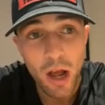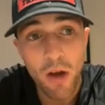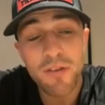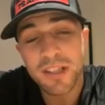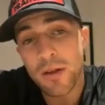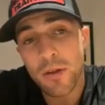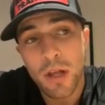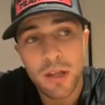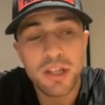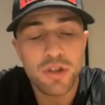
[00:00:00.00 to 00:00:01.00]
Obviously,
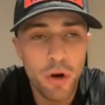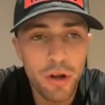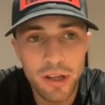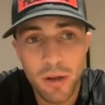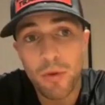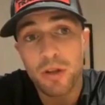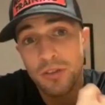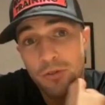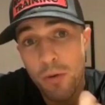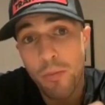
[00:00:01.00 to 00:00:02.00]
they scored it down because
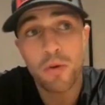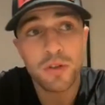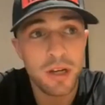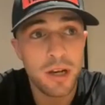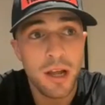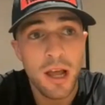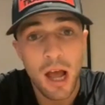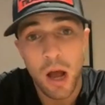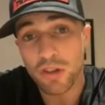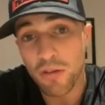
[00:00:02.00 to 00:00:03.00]
he threw a punch and
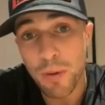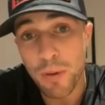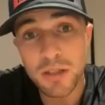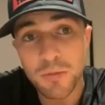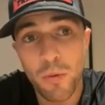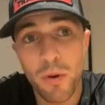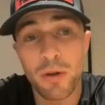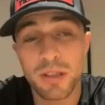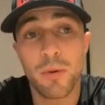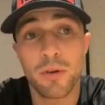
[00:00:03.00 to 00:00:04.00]
I was off balance. But when I
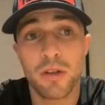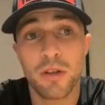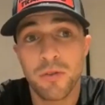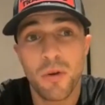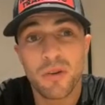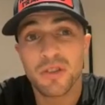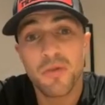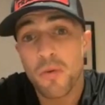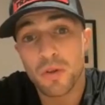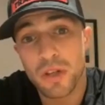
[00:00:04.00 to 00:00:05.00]
was on the floor, I just
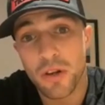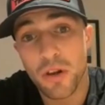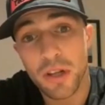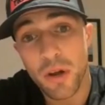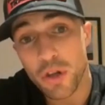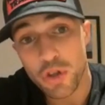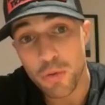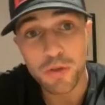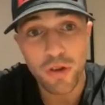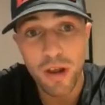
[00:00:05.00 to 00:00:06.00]
knew it wasn't a knockdown. I
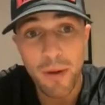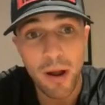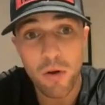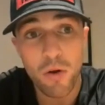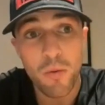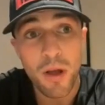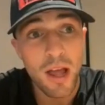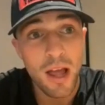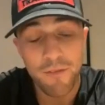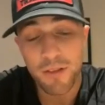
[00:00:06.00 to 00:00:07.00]
jumped straight back up,
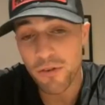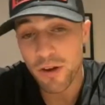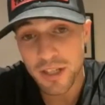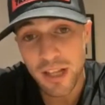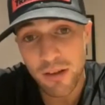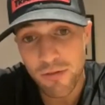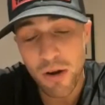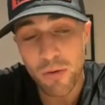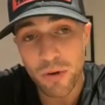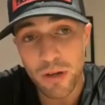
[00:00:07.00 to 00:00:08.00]
and for the rest of that
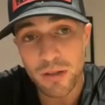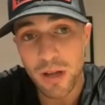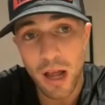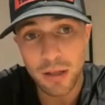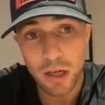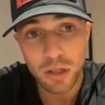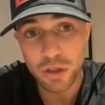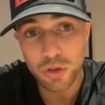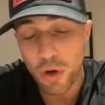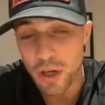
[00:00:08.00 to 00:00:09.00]
round, I
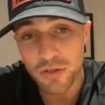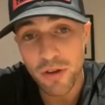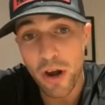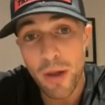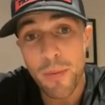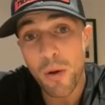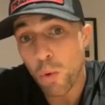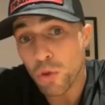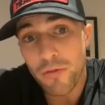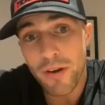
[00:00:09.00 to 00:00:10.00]
just stuck it straight on him, and I
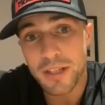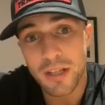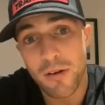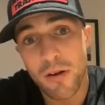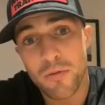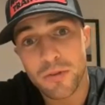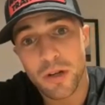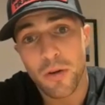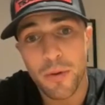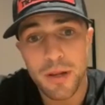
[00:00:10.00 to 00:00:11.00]
won the rest of the round. Do
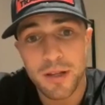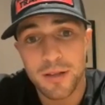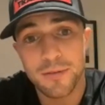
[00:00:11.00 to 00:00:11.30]
you know what I mean?